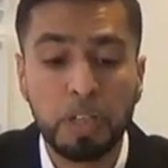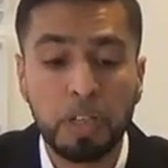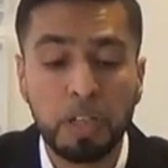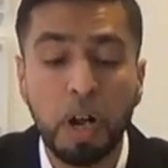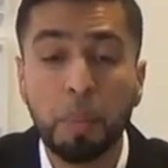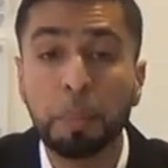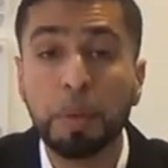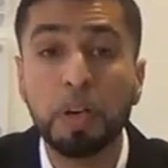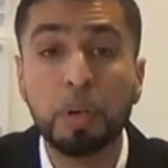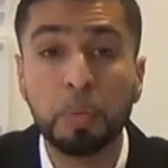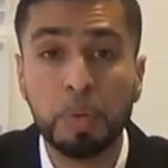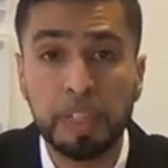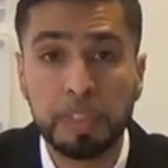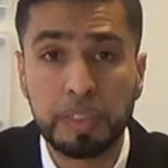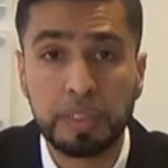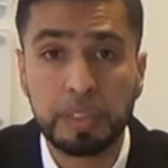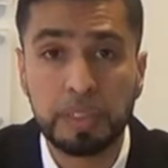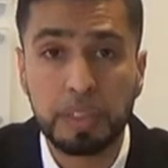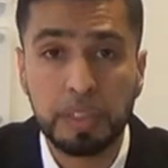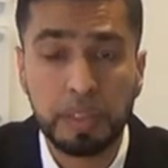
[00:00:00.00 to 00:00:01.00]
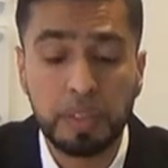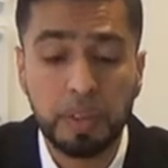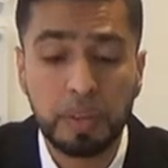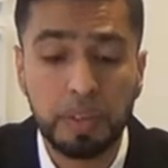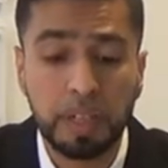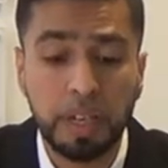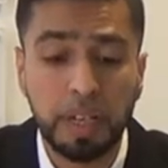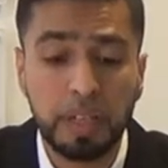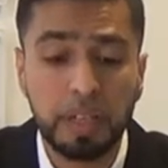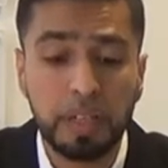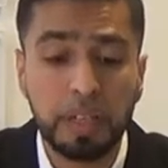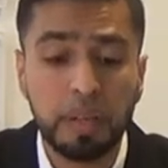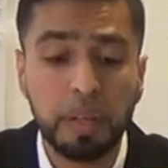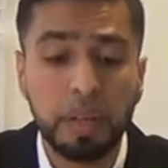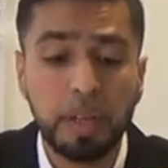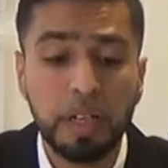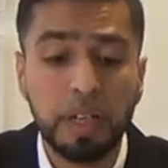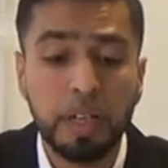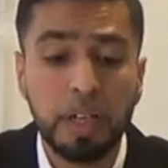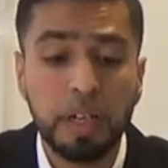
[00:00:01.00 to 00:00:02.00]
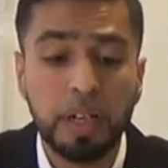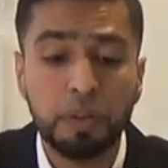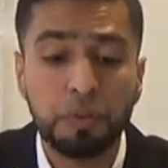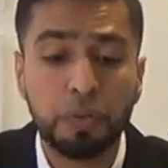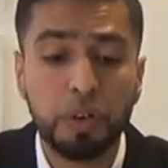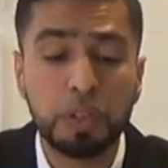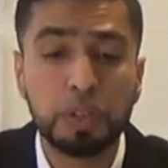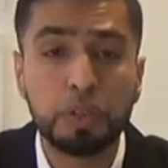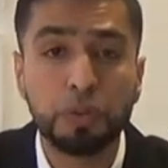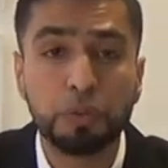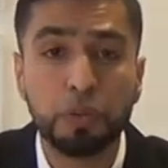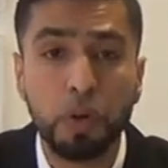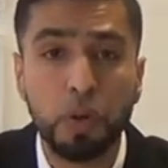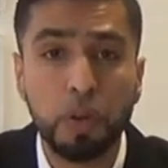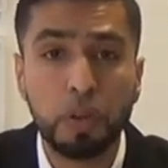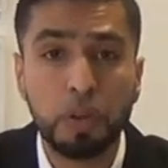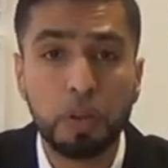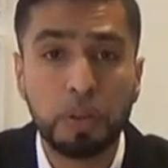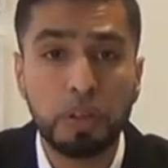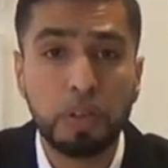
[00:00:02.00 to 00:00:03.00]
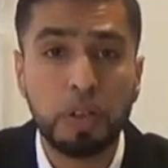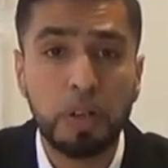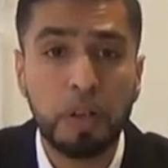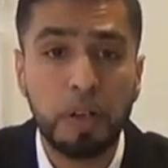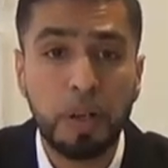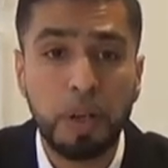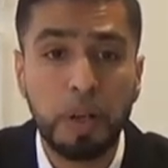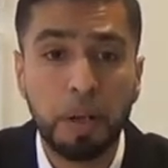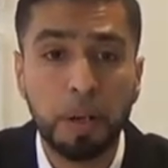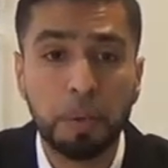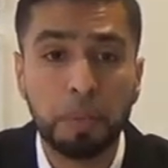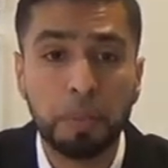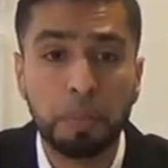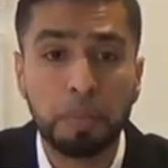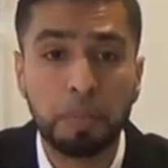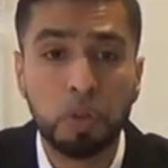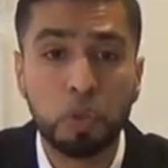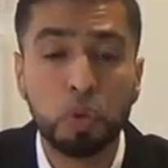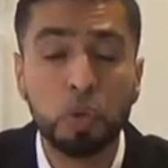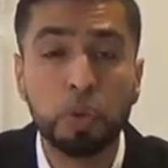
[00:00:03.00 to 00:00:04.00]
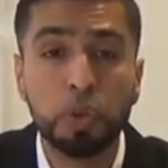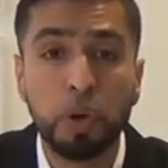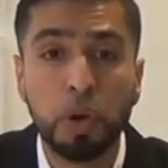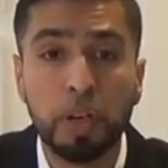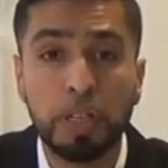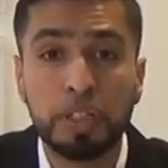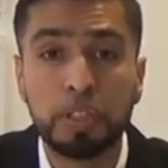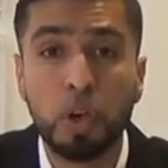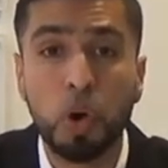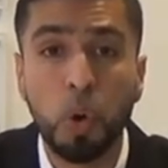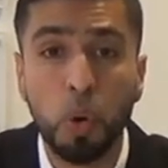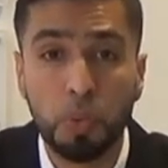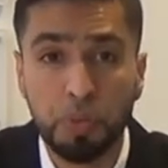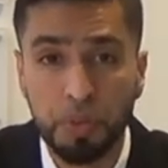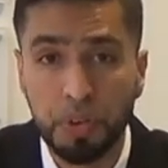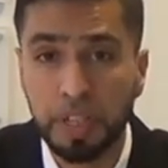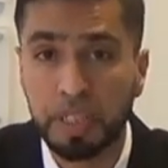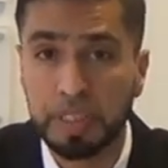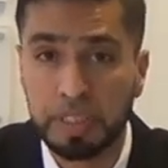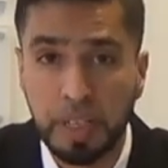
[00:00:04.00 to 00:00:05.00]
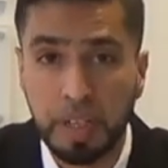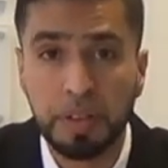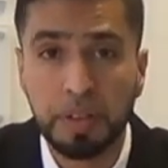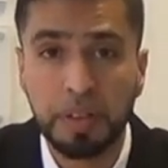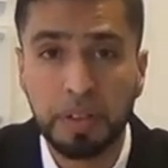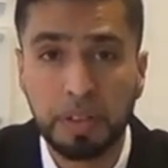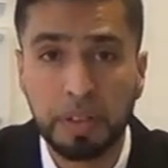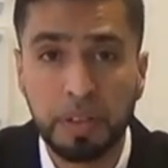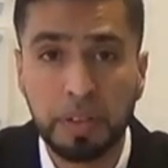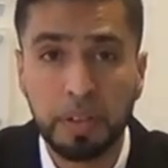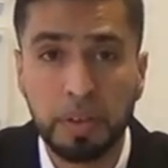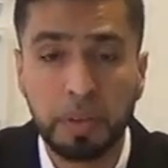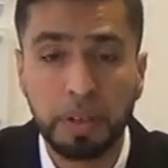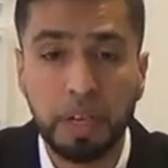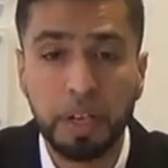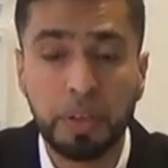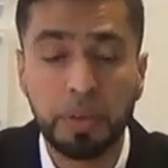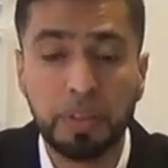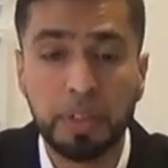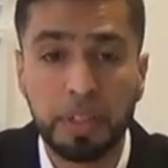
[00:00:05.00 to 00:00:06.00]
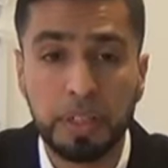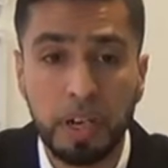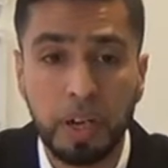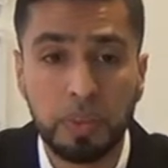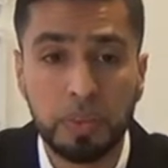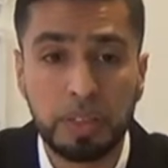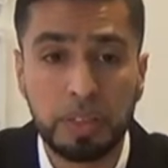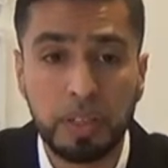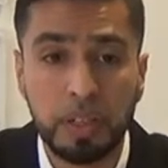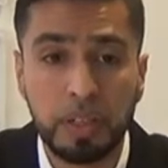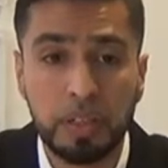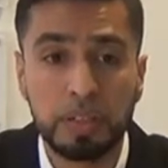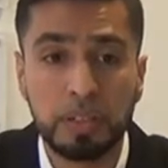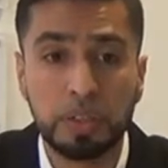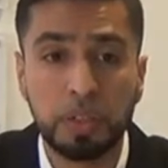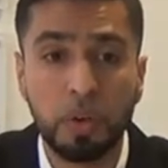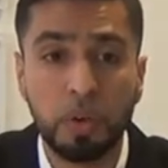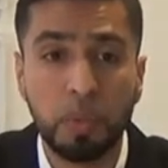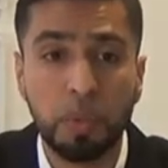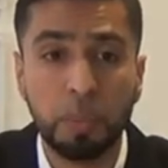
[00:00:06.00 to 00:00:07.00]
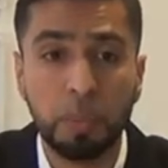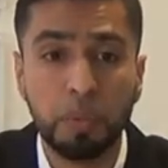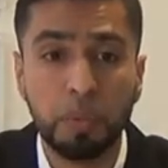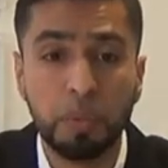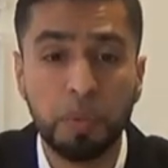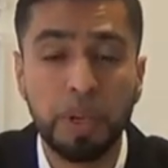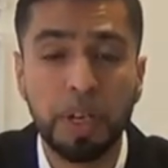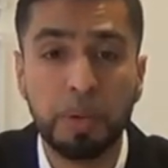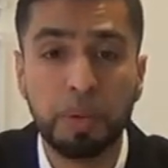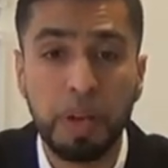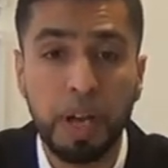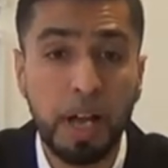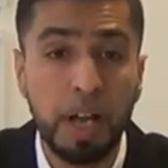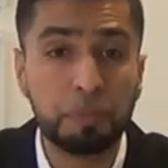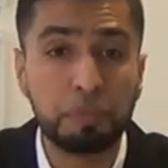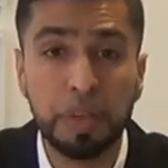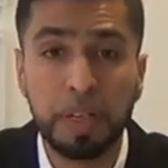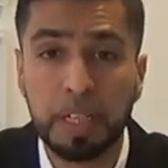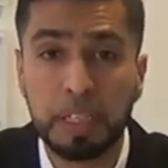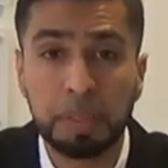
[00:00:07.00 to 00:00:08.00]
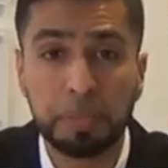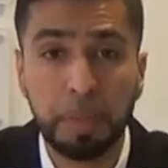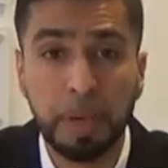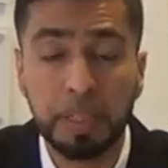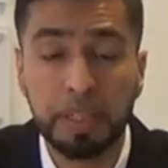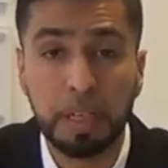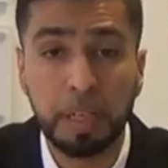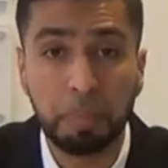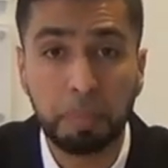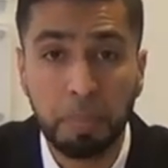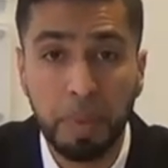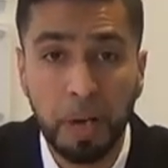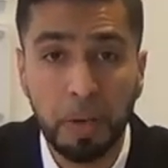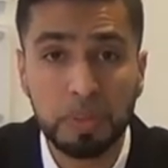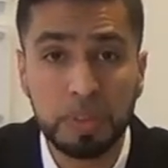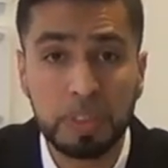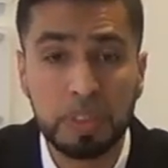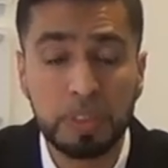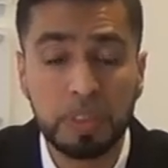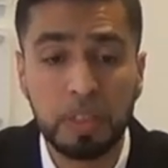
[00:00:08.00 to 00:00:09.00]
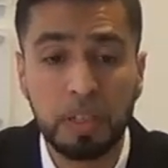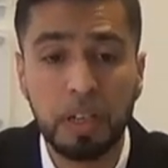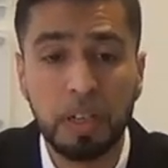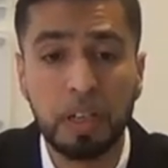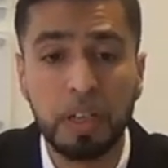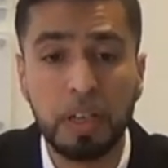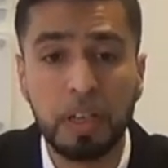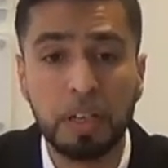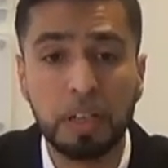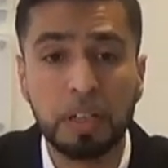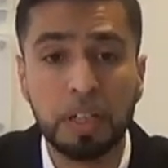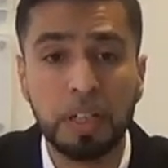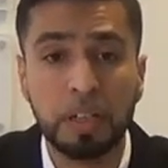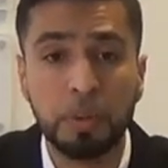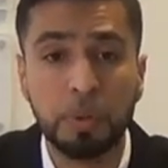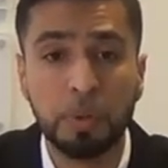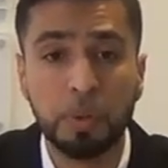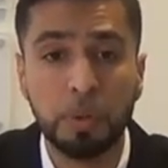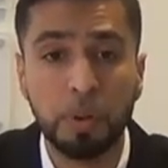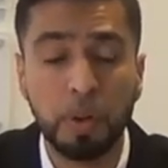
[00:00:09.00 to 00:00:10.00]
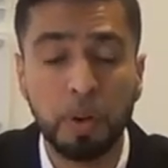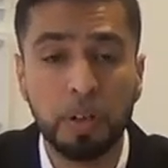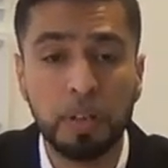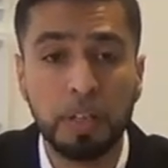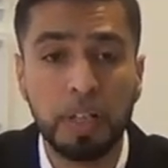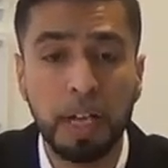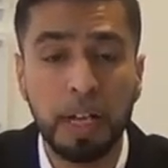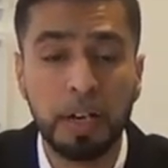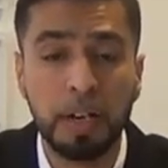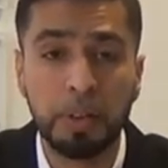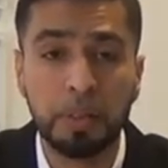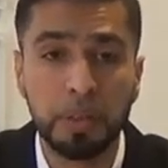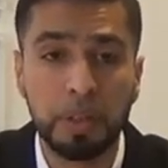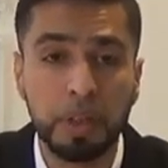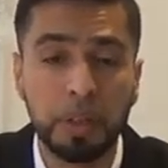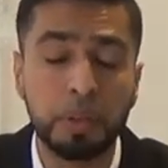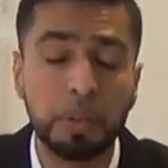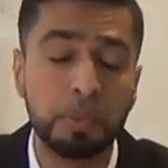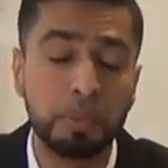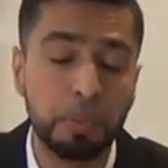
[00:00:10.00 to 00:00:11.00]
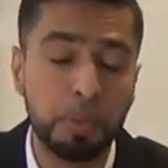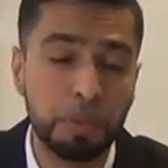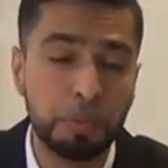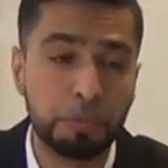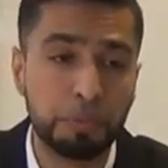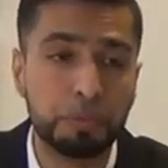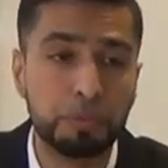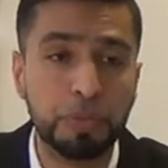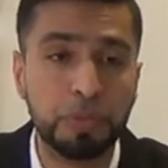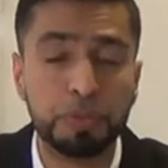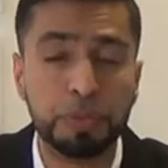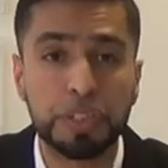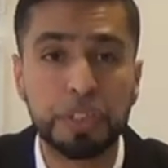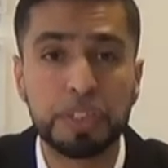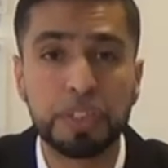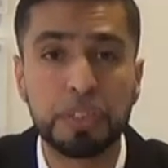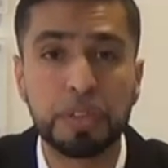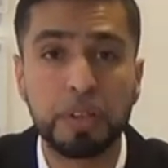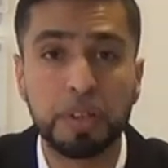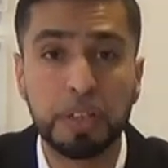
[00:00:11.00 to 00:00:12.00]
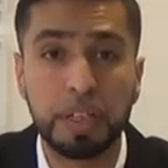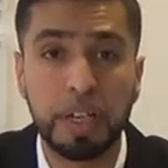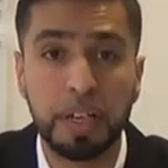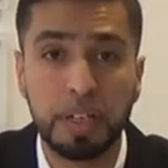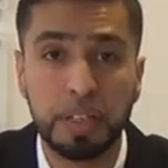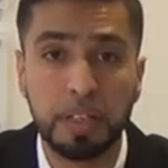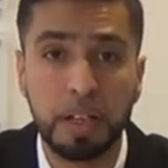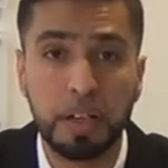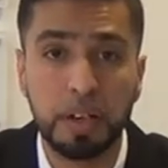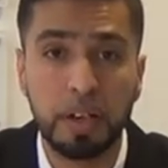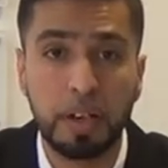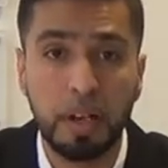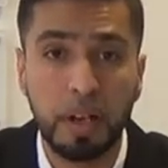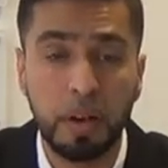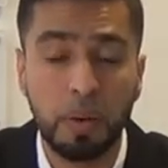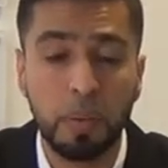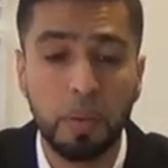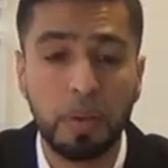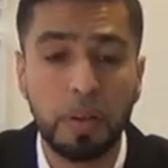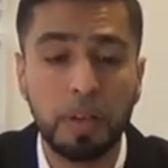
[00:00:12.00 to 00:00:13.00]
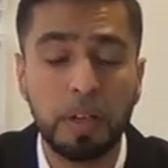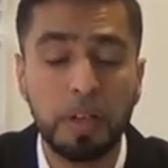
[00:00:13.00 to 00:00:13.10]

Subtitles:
Couple of reasons, okay? First of all, crude oil is overextended, okay, to the downside. So we have been expecting a bounce in crude oil, and I think we've just started getting that now.